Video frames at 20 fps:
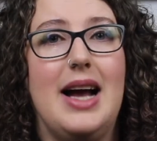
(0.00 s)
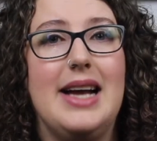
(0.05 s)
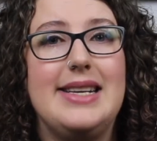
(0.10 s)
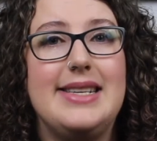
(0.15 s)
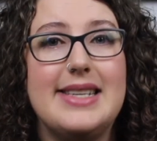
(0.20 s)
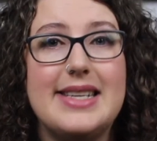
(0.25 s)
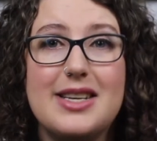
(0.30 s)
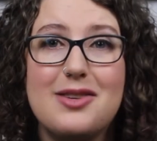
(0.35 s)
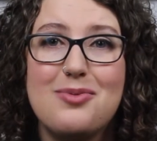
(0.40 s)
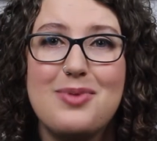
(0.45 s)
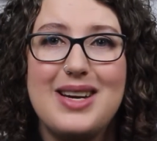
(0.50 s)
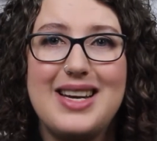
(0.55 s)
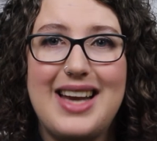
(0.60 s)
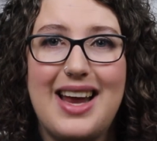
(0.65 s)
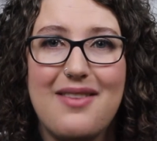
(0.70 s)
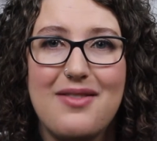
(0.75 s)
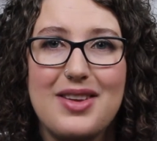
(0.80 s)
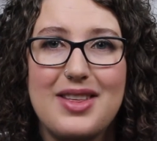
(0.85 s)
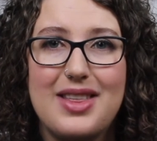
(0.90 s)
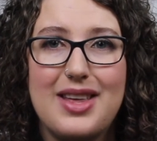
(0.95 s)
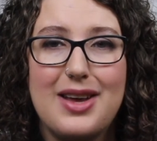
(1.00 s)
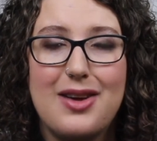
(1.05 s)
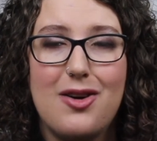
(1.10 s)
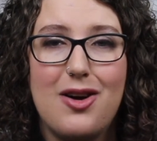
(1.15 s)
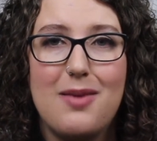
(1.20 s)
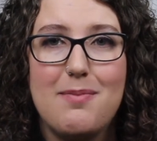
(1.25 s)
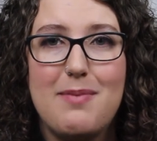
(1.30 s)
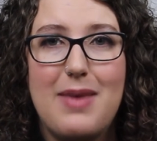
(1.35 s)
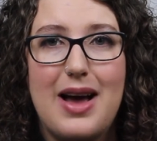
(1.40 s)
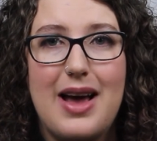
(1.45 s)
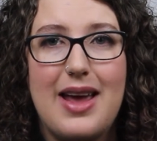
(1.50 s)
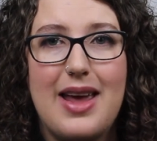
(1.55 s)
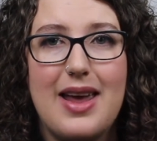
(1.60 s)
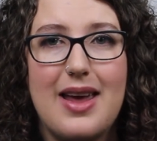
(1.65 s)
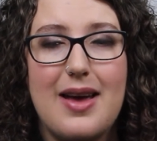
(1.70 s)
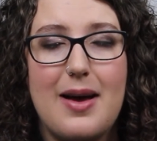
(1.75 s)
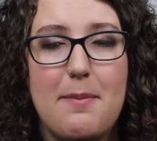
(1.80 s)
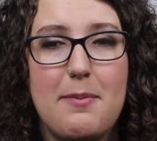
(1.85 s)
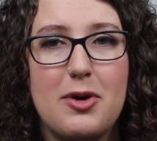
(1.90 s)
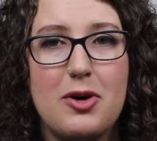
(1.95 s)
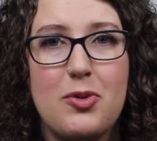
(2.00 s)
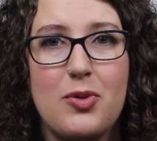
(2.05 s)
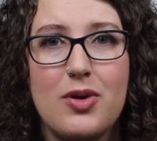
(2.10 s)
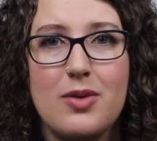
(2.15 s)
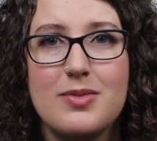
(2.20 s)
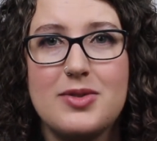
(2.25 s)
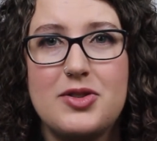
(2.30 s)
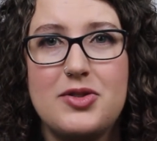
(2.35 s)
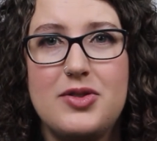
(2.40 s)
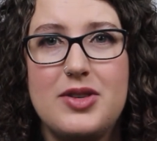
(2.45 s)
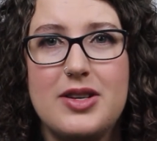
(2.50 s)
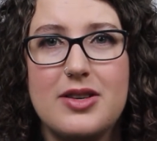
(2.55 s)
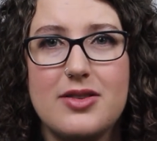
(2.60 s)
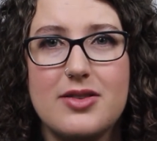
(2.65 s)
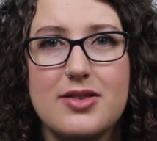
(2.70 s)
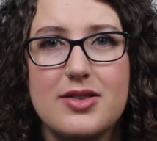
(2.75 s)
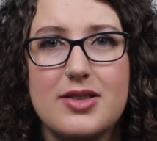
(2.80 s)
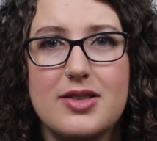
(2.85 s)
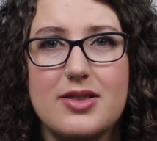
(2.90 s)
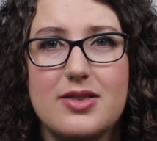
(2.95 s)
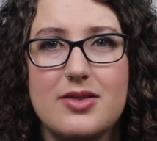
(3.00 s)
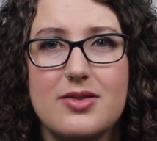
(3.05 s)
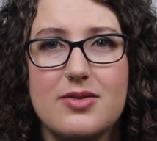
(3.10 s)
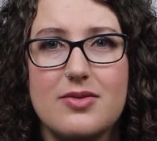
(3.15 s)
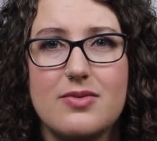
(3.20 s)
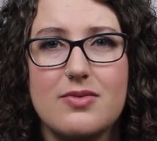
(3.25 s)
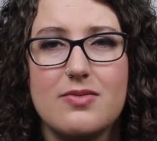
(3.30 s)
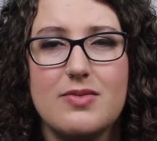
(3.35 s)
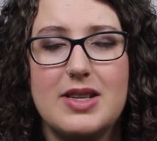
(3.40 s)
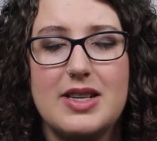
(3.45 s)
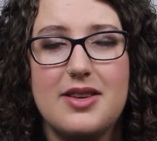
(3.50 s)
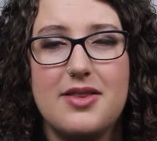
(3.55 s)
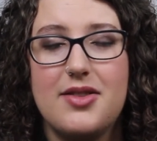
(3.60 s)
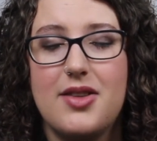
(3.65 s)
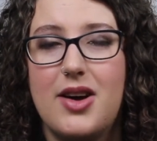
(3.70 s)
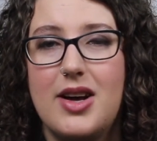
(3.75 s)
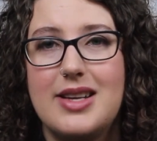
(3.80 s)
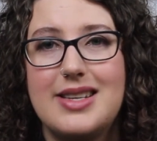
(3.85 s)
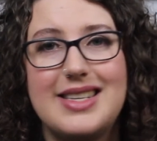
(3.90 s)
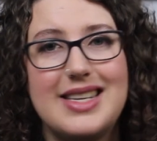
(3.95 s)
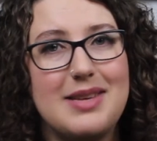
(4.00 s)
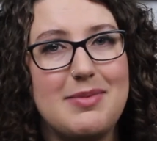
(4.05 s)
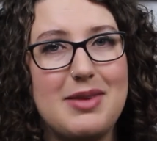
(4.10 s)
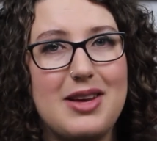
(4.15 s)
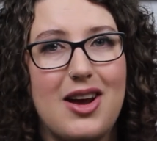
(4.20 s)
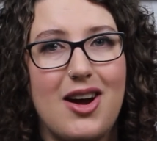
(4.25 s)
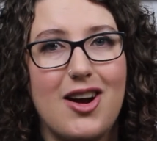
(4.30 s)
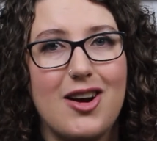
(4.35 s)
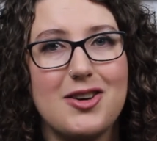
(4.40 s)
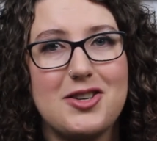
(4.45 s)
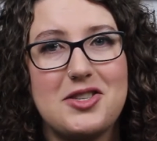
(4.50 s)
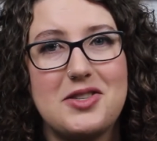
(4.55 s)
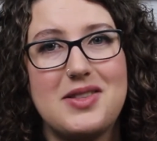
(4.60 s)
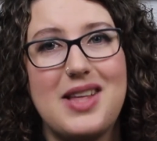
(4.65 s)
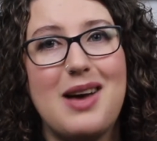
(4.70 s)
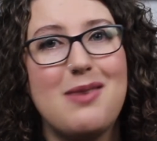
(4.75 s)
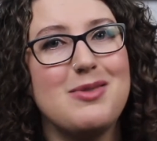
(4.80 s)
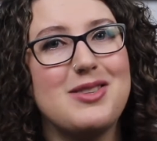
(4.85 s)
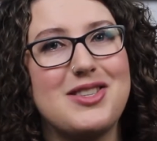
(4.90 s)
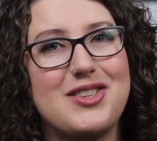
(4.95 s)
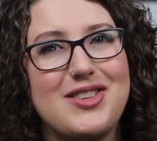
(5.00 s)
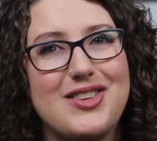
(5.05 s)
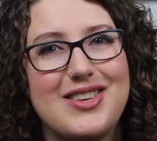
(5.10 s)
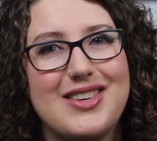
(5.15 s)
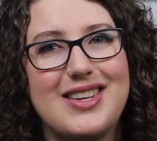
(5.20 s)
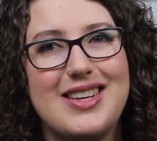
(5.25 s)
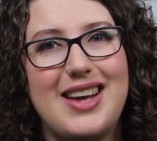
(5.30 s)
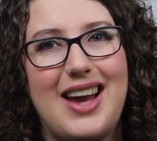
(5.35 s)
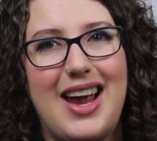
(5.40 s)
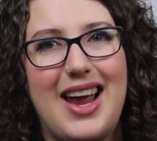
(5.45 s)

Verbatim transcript: I did read everything on my Bookworms New Year's readathon TBR, so that was good.